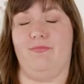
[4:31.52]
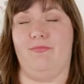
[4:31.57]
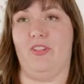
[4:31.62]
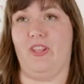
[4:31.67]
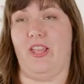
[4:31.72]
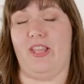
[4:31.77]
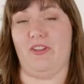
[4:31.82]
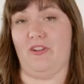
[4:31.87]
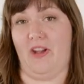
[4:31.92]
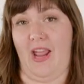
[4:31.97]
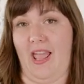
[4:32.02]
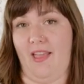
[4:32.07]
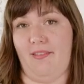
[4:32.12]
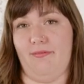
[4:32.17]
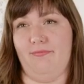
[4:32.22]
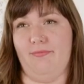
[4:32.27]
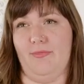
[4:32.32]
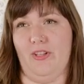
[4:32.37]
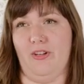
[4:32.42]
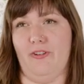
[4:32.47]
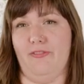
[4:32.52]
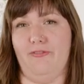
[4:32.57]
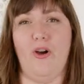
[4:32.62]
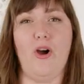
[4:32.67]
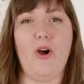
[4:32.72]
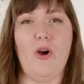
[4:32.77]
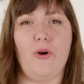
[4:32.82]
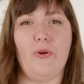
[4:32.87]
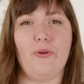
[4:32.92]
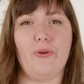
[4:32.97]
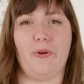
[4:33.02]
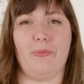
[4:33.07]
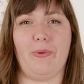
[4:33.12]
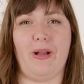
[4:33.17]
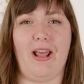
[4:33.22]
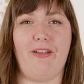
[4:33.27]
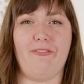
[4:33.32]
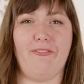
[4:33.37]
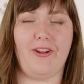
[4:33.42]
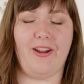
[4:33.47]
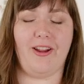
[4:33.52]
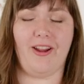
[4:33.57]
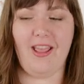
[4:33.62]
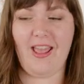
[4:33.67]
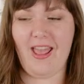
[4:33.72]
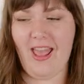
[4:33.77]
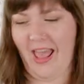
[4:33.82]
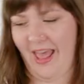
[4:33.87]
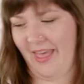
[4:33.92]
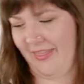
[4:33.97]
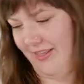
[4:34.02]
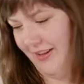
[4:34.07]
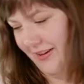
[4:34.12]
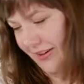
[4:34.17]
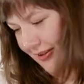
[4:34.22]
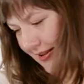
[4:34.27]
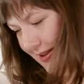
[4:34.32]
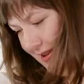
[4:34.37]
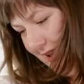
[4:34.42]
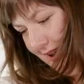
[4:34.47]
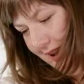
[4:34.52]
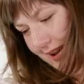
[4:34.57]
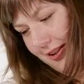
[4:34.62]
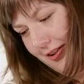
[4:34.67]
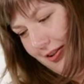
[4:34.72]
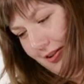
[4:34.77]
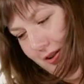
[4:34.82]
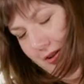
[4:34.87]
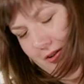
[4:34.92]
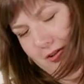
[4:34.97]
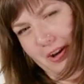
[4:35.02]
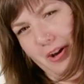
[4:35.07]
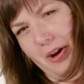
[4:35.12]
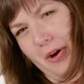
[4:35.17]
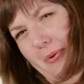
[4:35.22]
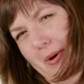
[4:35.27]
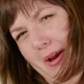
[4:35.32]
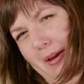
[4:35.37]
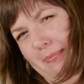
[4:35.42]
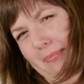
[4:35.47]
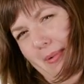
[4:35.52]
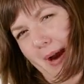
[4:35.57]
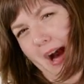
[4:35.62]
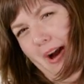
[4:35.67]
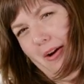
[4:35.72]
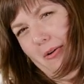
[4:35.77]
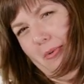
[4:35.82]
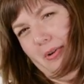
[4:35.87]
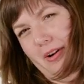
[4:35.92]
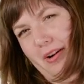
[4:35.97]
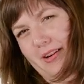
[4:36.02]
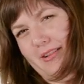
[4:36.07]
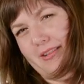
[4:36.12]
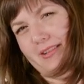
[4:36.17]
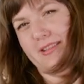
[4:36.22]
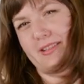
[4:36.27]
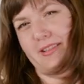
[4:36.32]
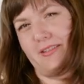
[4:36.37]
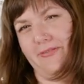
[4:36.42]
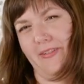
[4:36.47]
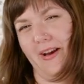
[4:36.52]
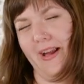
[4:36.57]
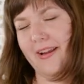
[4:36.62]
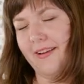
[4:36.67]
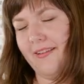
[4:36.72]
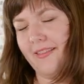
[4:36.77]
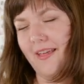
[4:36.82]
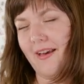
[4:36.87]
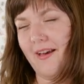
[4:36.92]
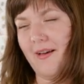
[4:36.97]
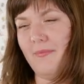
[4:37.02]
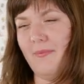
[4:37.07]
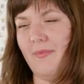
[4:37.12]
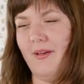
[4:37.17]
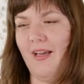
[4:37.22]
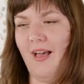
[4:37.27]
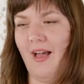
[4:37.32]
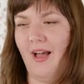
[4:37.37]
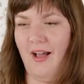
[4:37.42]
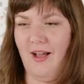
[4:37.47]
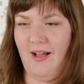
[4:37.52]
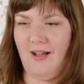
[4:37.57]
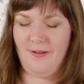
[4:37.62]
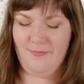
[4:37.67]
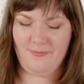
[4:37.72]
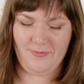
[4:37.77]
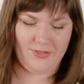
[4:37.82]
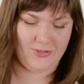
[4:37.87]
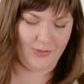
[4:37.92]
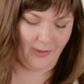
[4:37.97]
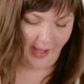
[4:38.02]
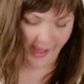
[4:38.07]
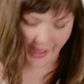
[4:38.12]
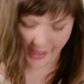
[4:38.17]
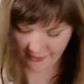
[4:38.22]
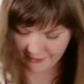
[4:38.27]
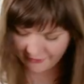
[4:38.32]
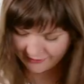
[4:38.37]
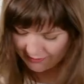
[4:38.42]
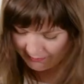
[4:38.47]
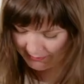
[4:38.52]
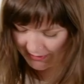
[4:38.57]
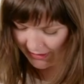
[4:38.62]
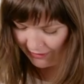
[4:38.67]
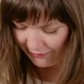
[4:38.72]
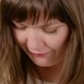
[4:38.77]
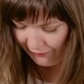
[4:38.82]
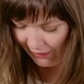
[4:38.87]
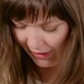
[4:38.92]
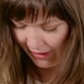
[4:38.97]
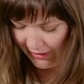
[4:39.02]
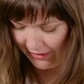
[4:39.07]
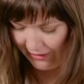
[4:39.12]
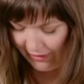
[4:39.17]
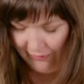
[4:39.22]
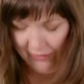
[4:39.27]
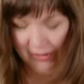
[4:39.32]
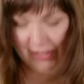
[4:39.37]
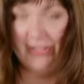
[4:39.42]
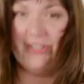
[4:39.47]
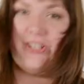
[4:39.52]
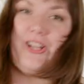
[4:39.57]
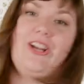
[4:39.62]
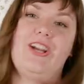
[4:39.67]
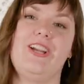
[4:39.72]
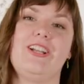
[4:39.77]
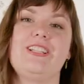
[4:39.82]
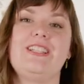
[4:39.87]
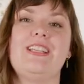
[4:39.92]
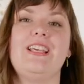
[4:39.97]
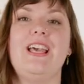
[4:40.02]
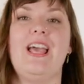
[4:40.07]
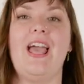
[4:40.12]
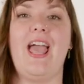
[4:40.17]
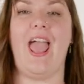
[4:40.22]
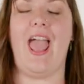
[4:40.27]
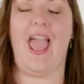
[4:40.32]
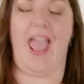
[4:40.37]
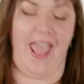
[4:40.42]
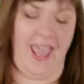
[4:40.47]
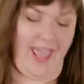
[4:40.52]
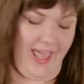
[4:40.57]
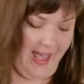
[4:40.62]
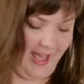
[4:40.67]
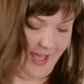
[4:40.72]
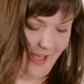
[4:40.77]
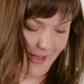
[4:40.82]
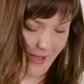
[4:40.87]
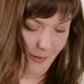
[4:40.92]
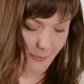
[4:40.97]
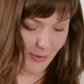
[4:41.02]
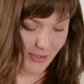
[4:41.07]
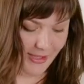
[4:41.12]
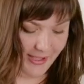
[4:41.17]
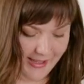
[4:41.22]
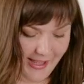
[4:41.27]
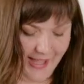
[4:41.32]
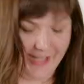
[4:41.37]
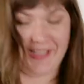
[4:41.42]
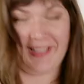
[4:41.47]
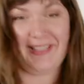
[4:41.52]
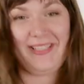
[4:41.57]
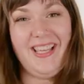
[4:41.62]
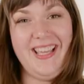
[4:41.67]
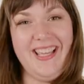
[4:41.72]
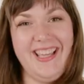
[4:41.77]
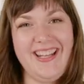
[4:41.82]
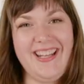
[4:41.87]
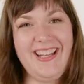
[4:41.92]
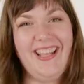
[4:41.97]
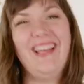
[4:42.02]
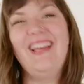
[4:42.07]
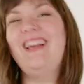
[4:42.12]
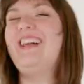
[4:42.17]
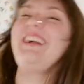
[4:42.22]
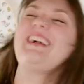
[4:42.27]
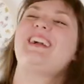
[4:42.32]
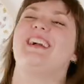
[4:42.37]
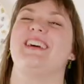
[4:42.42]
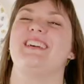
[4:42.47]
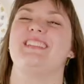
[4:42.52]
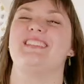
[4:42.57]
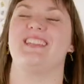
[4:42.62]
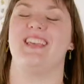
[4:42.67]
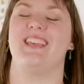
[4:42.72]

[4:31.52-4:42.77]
like your your phone or whatever, and then it's like you're going backwards to find them. Um, so I anchored them to the front of the skirt, and I'm really glad I did because